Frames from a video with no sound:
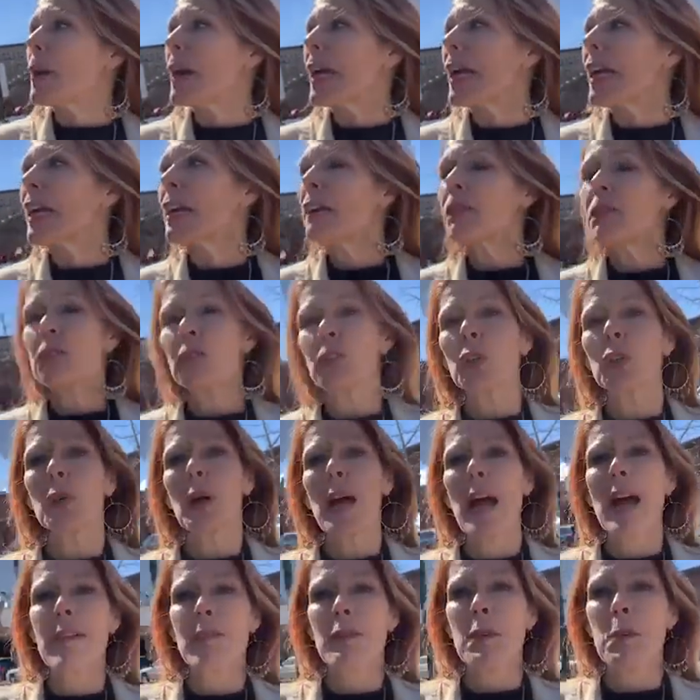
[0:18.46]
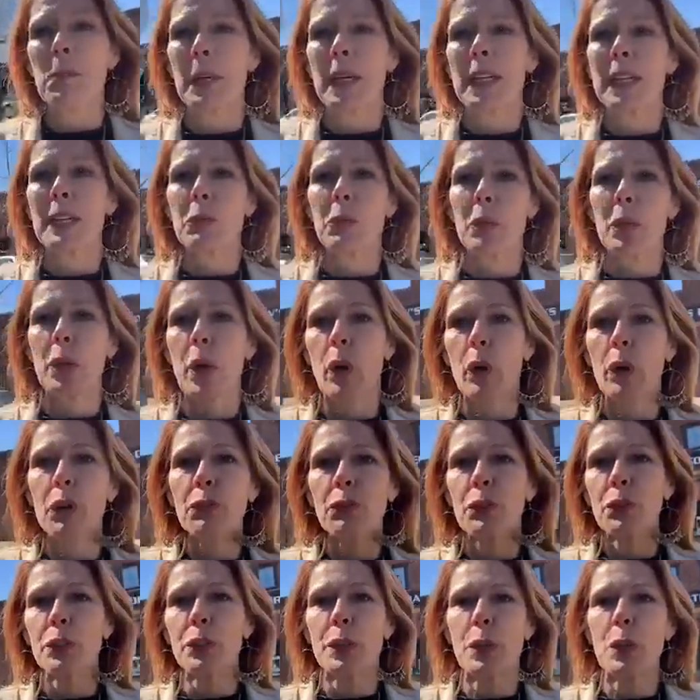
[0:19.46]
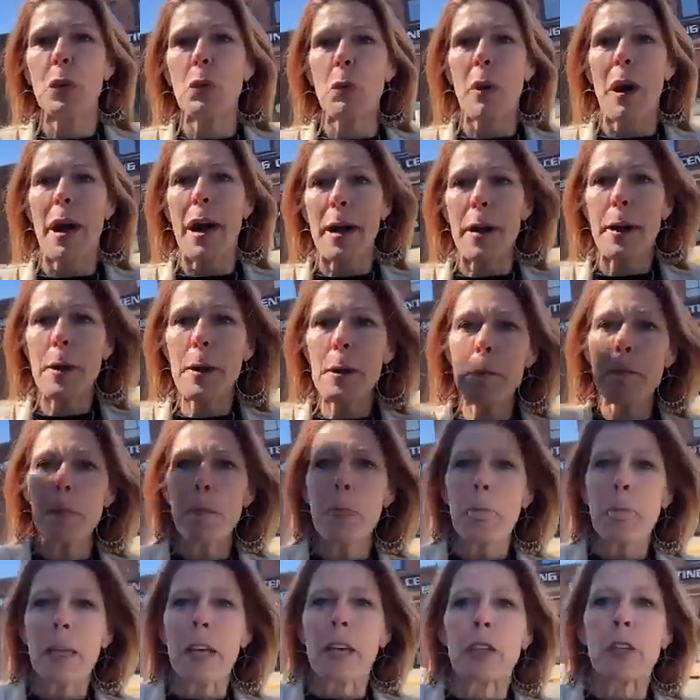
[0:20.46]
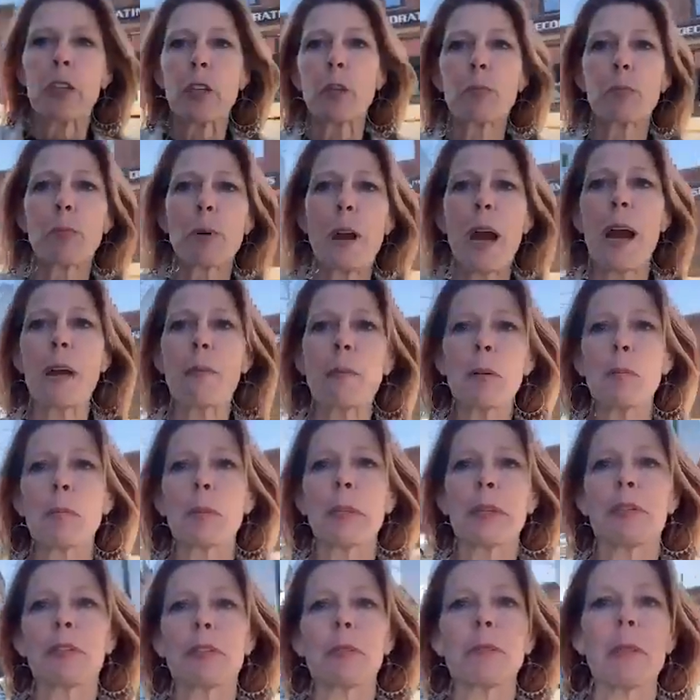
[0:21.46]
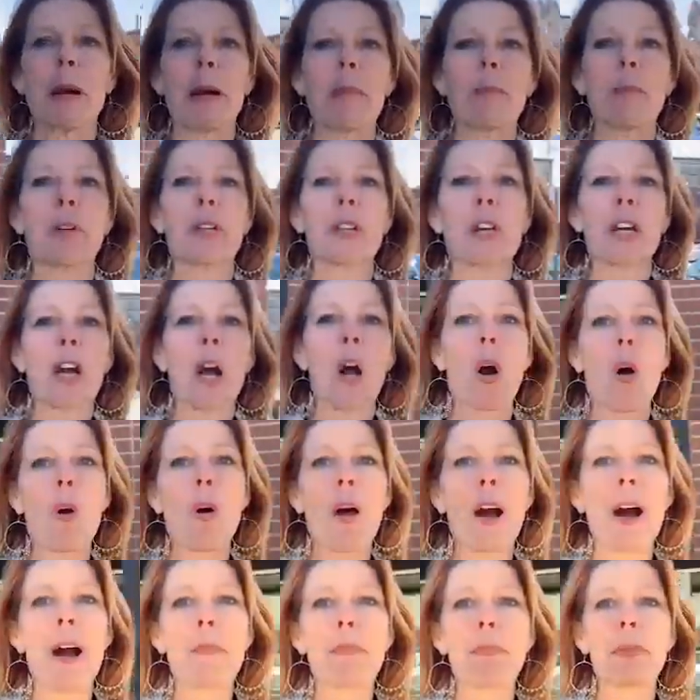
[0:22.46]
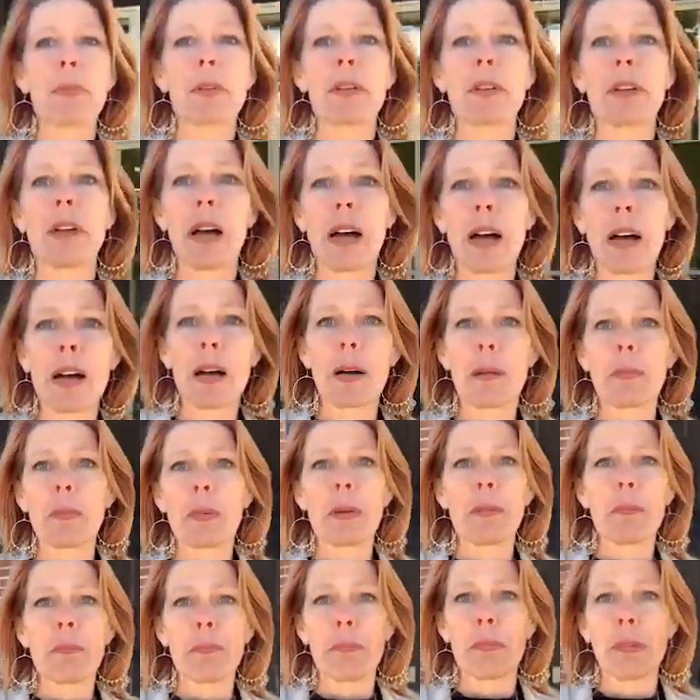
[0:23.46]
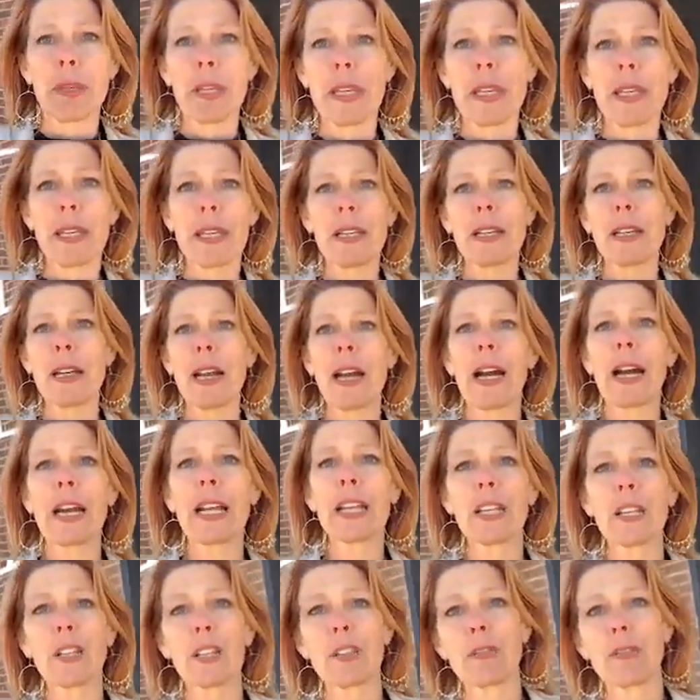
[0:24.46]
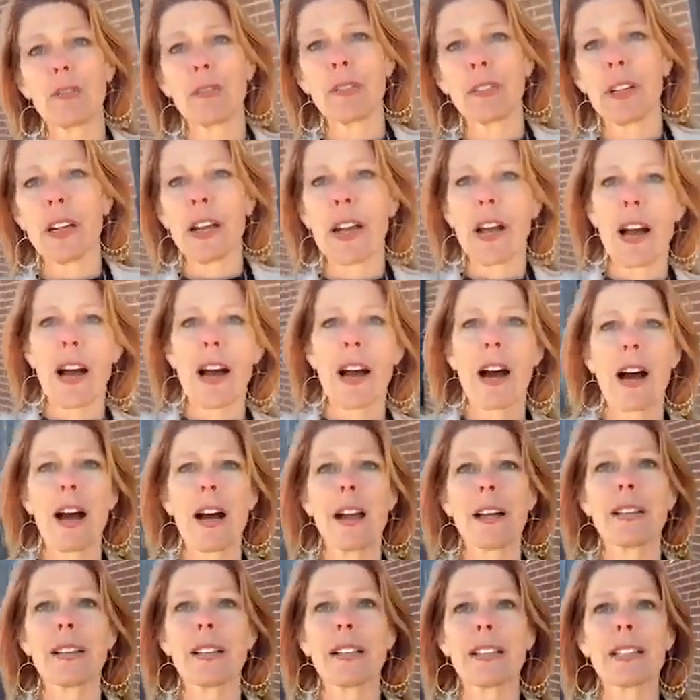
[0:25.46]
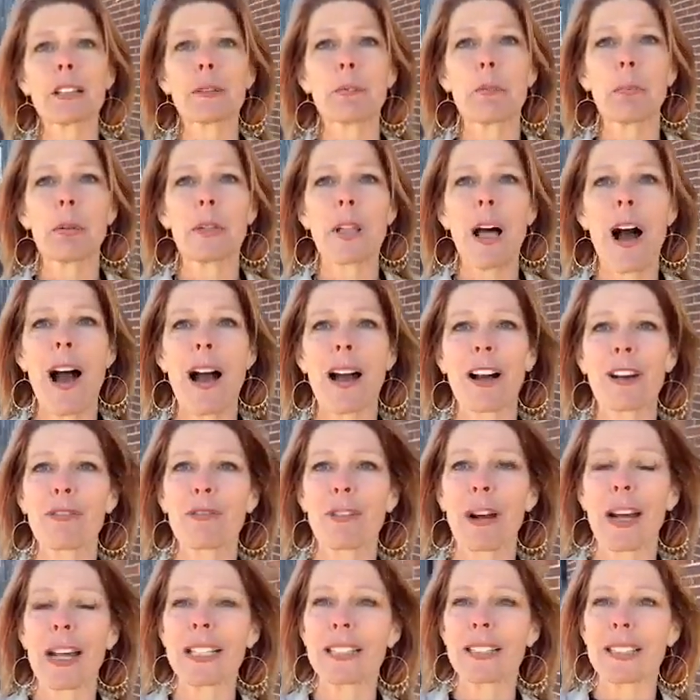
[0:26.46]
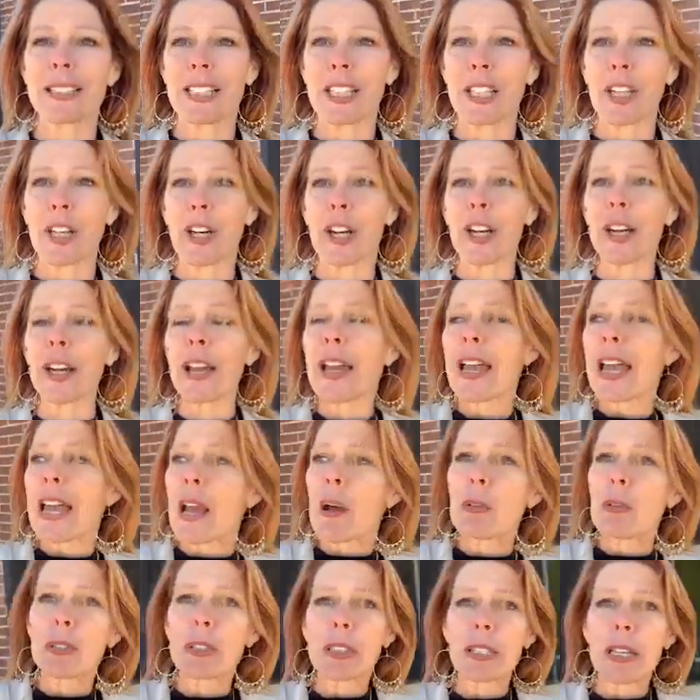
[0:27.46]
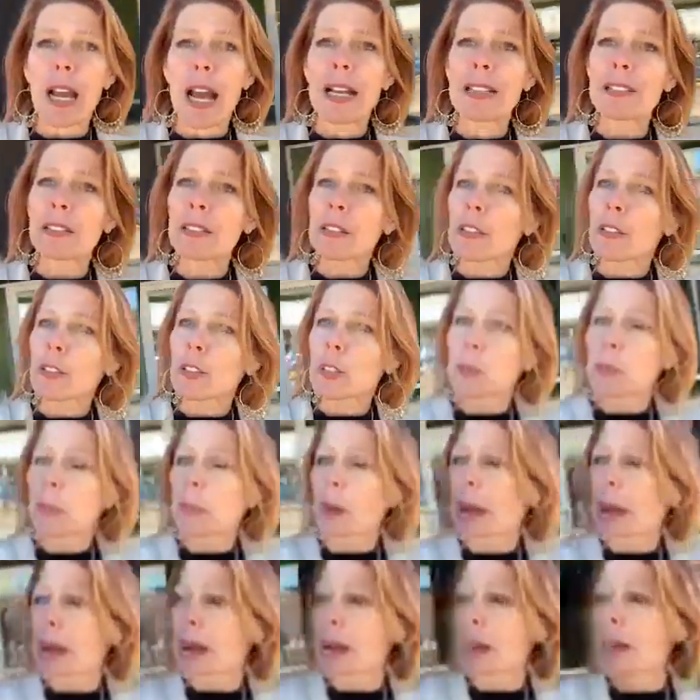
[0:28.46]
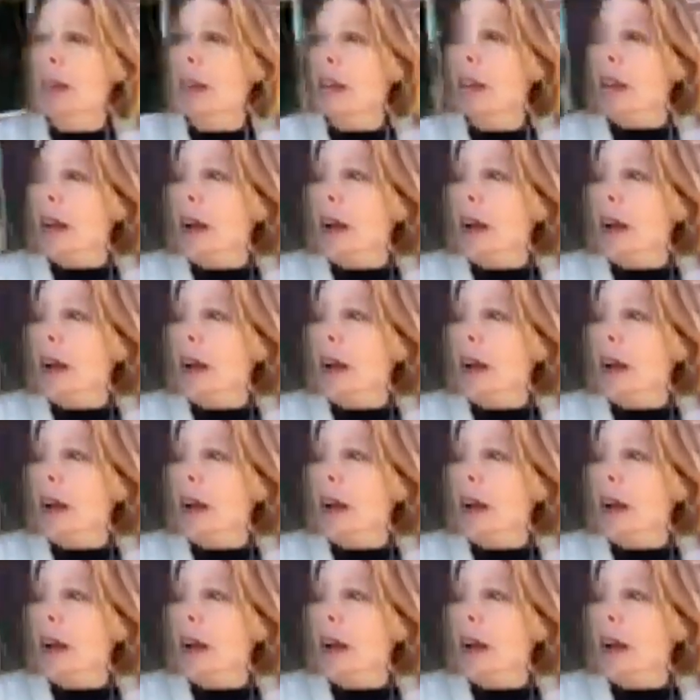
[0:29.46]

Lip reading: If you haven't been in Winona for a little while, you probably remember the co-op being kind of on this block right here. It was a nice little spot.